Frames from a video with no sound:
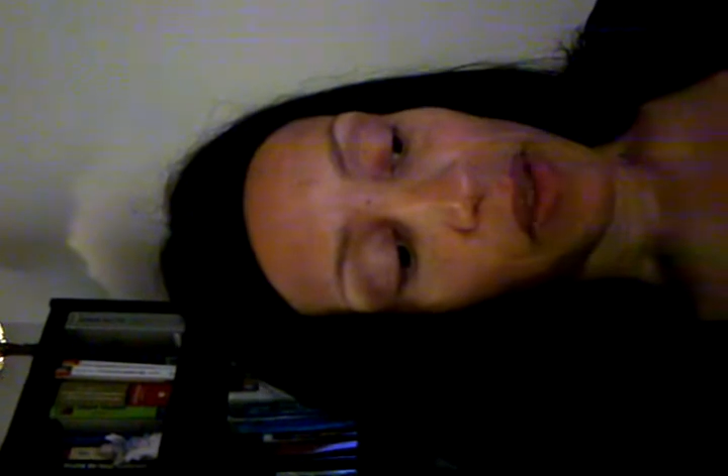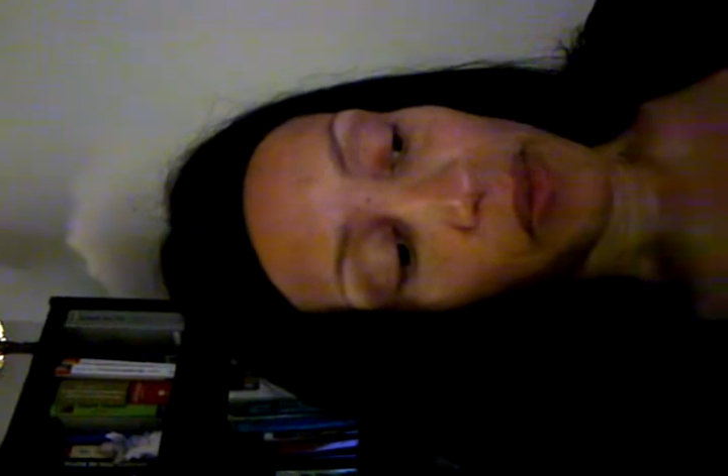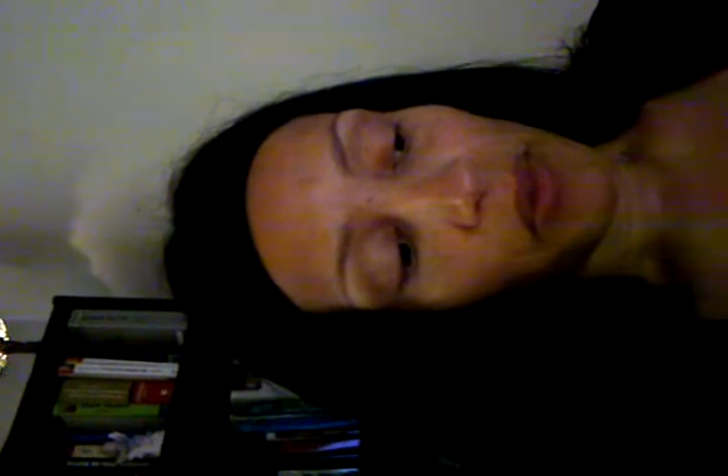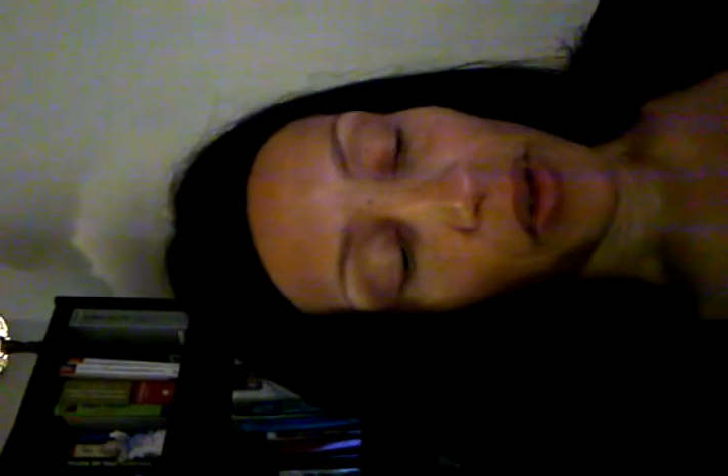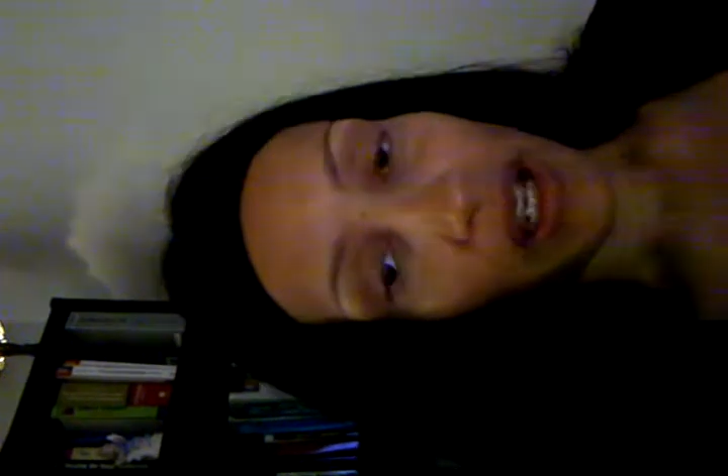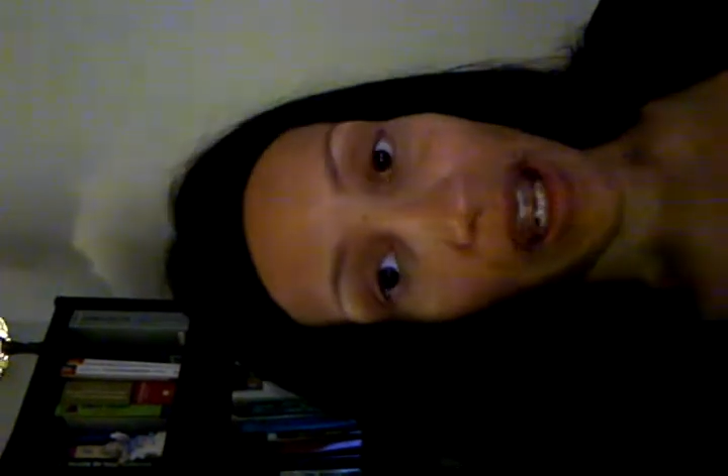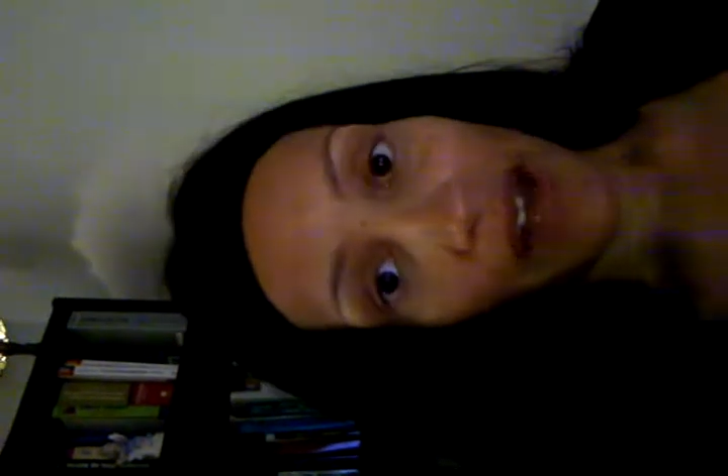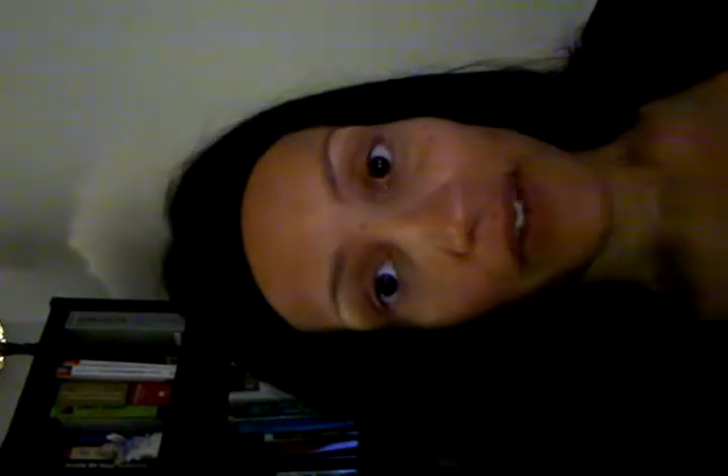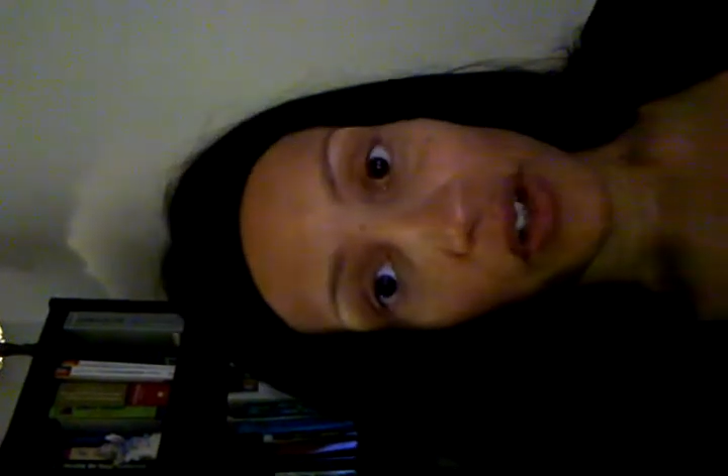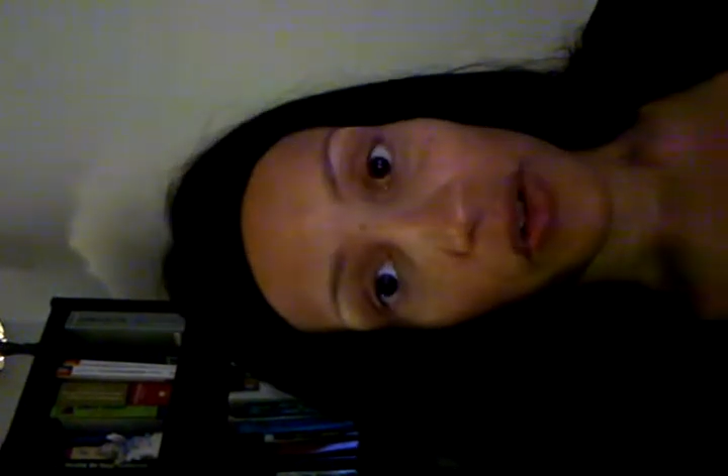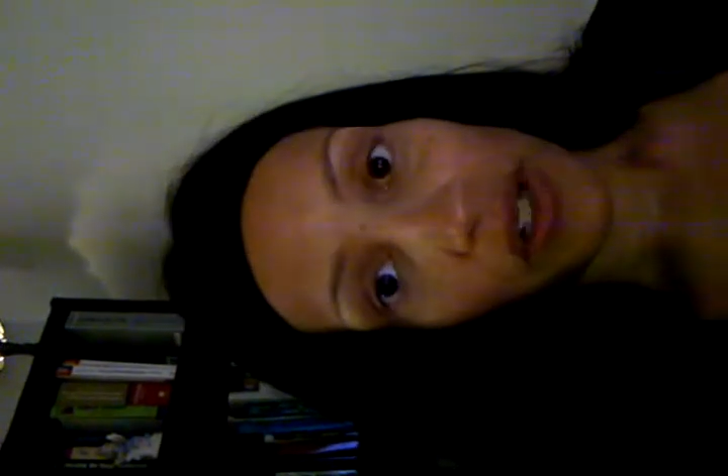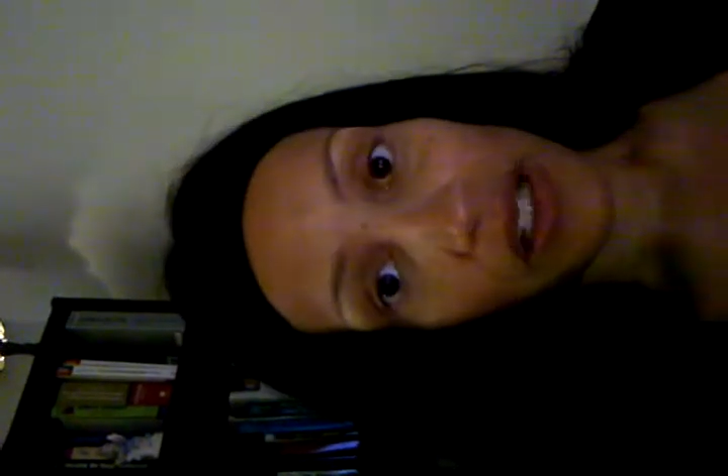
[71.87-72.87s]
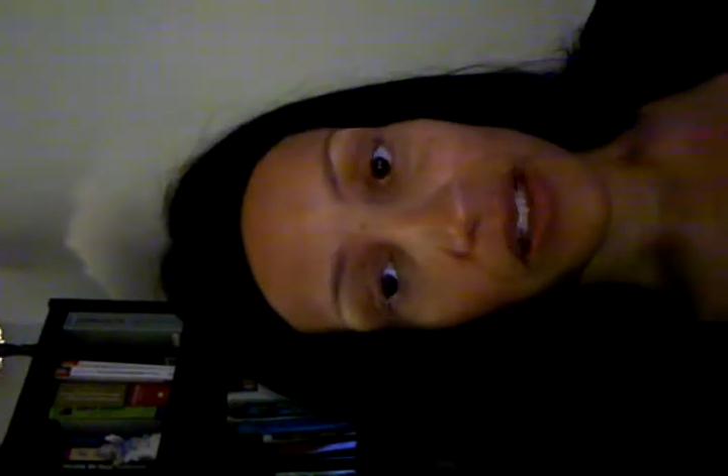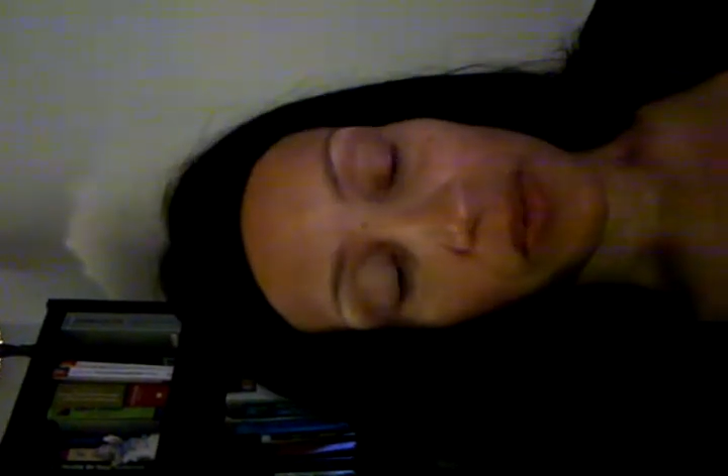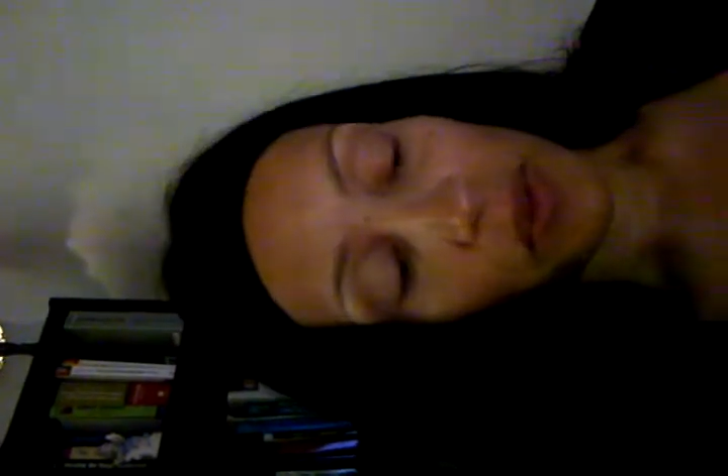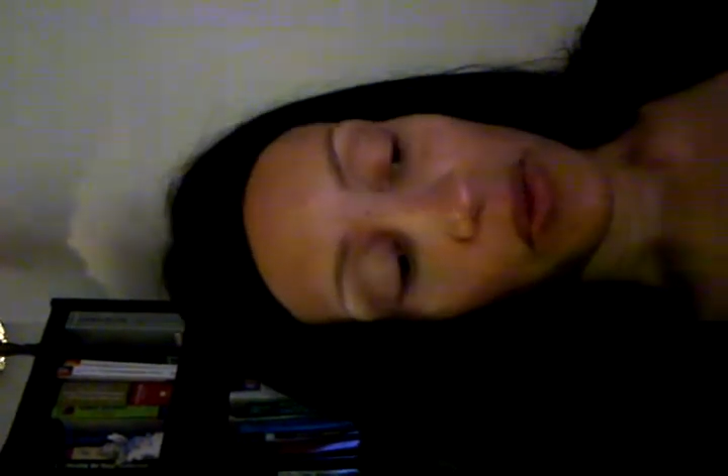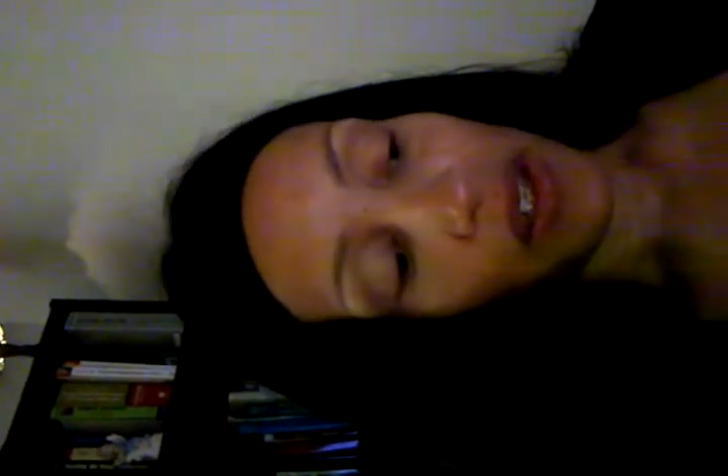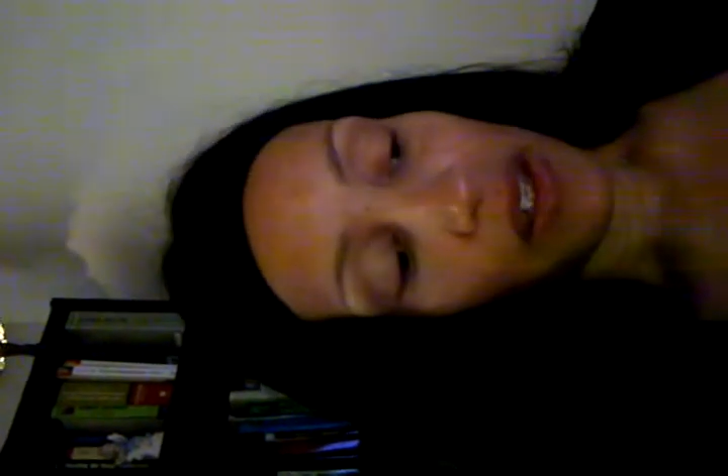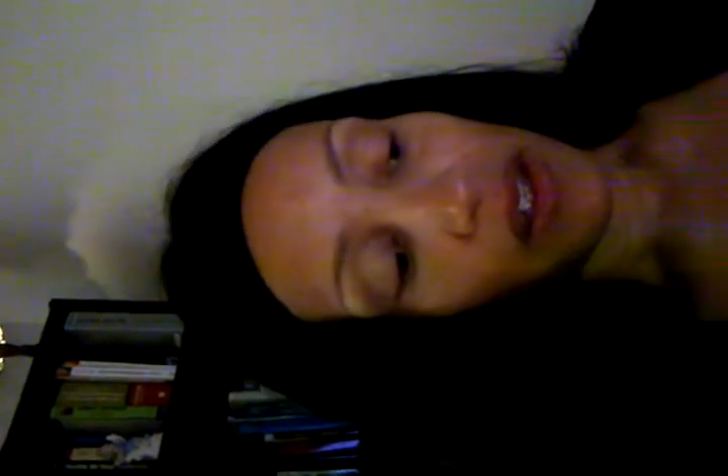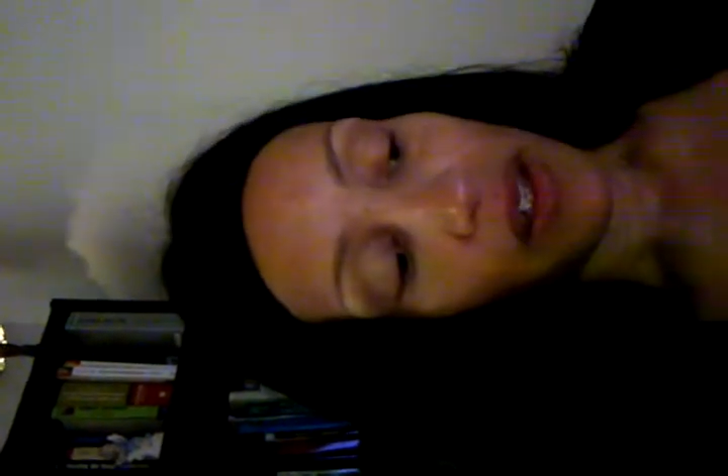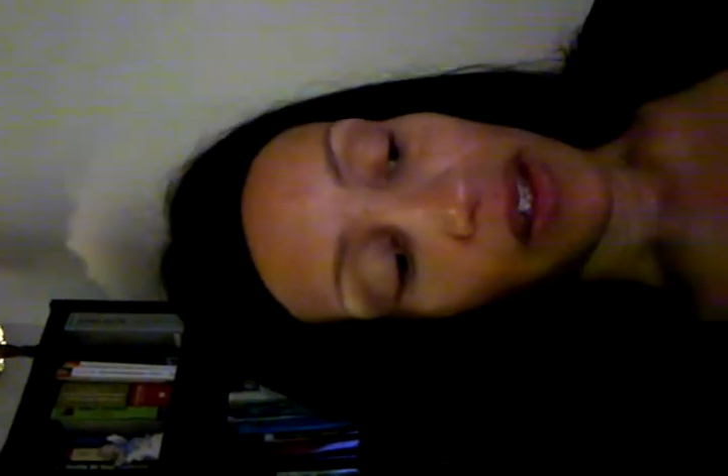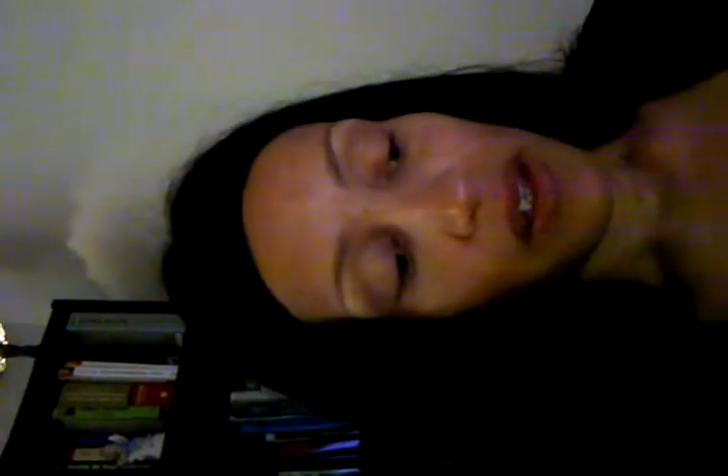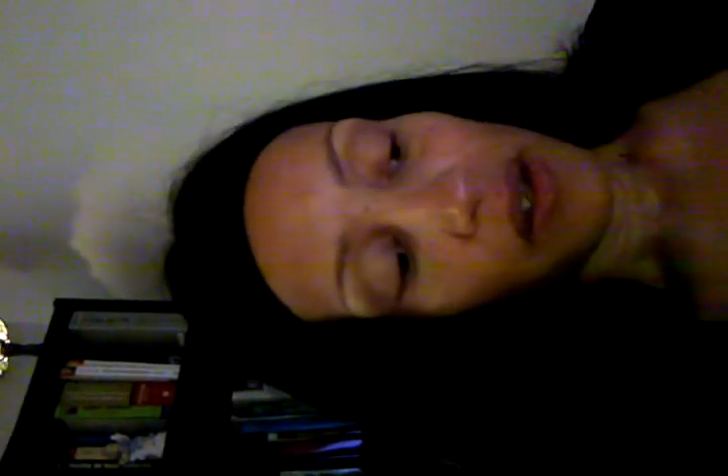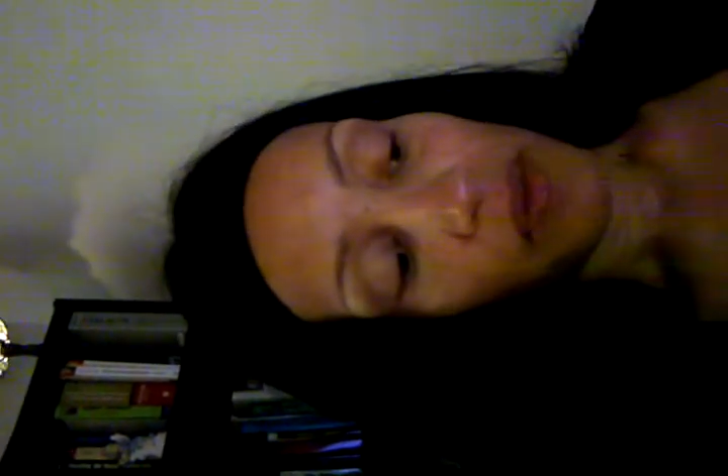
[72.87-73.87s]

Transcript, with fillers: Mid morning, I have a green smoothie.